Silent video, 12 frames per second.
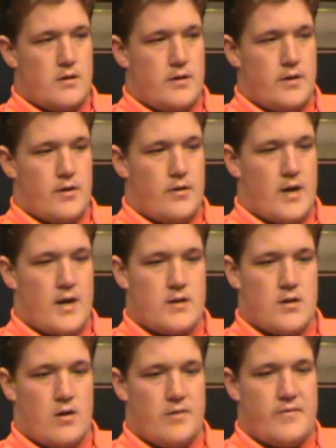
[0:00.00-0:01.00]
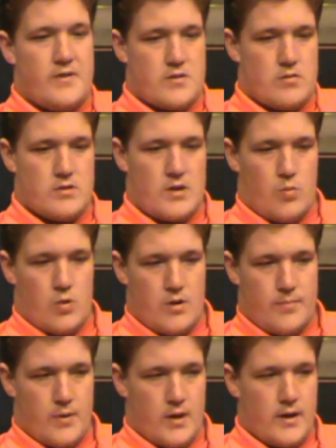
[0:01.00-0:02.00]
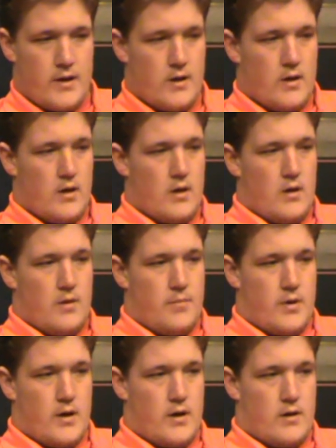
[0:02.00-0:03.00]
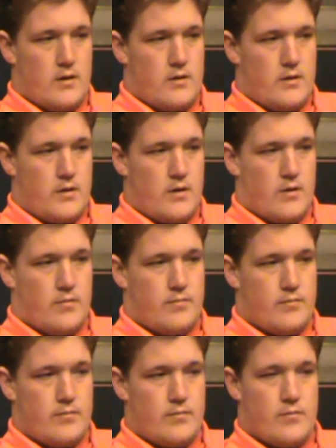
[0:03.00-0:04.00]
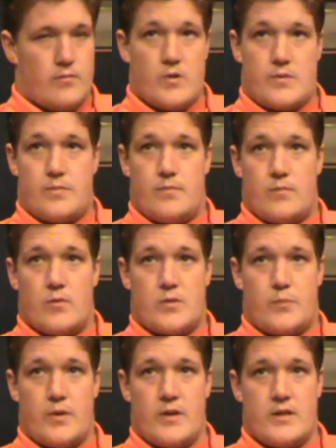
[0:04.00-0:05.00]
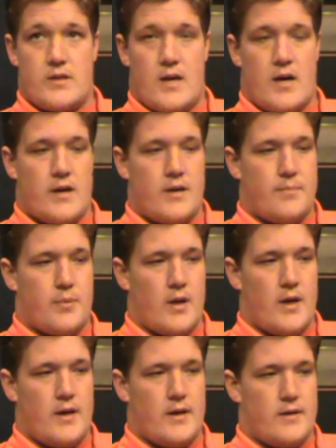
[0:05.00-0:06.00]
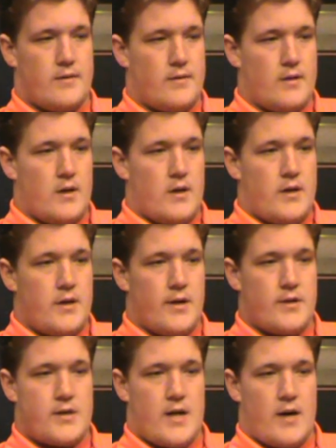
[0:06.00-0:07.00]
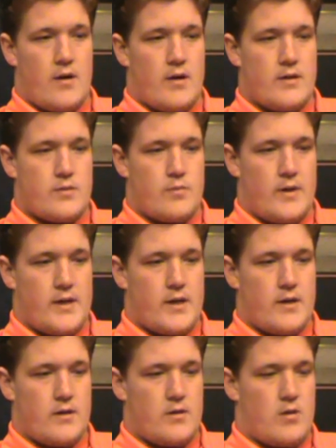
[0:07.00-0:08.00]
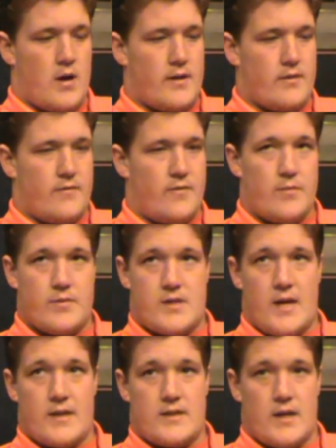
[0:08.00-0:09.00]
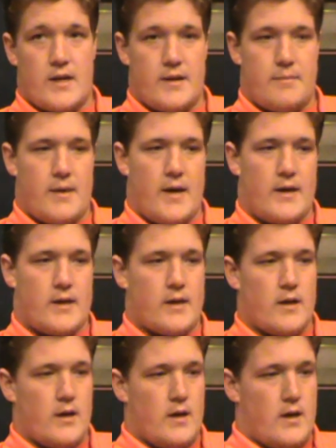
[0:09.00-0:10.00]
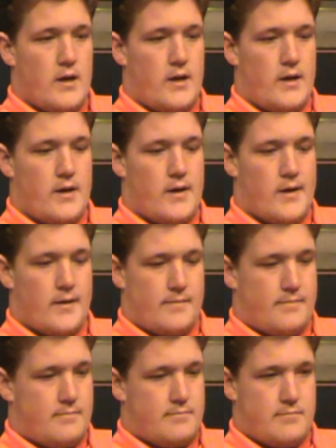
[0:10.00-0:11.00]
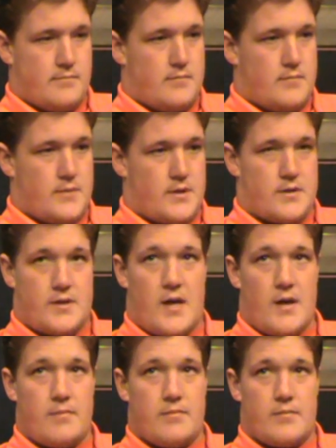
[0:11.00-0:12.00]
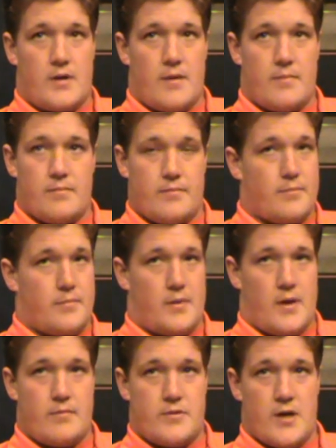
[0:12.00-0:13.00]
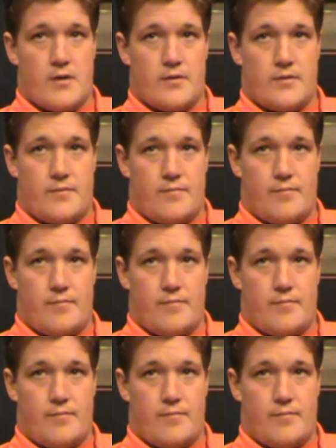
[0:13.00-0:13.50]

you know, not as hard and physical as I wanted to play. But, you know, was pleased in how I did play, and, you know, just got to go out this week and correct a few mistakes I did make, and just keep gelling.